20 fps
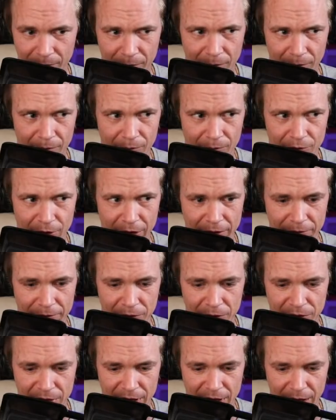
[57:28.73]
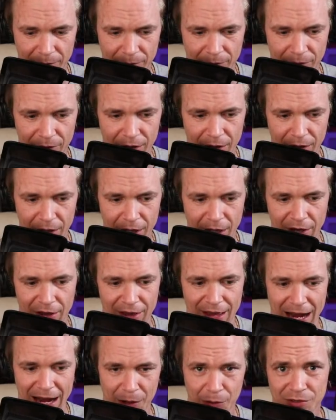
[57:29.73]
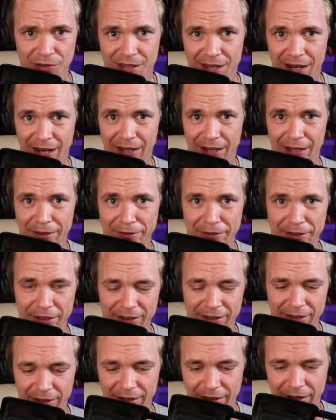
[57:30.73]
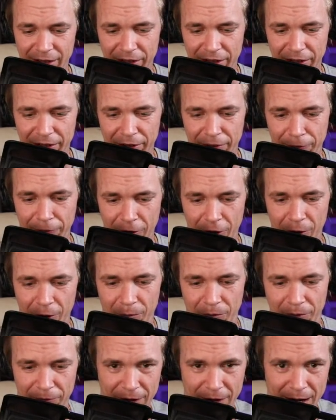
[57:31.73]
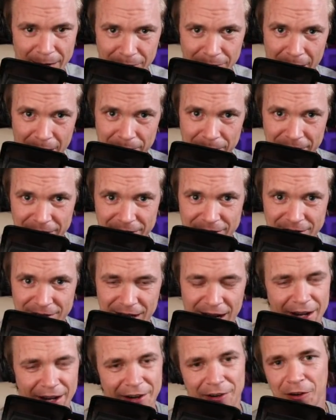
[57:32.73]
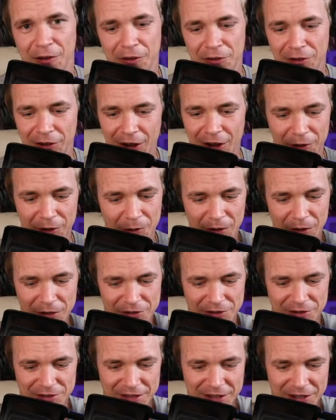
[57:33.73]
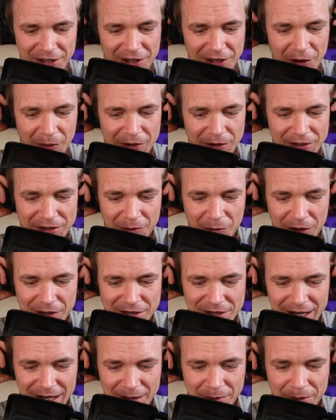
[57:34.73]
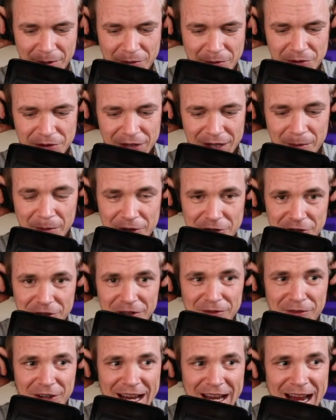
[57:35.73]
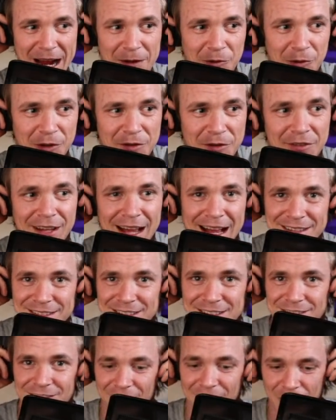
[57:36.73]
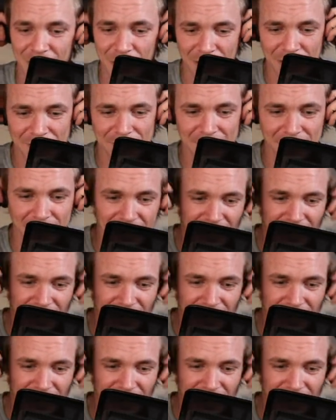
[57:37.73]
trading view setup, the house that I live in? The farm, the fiber optics. I don't know. There's a lot of questions that could go into what setup I'm using. I'm not sure if the camera will even last this long. Hold on a sec.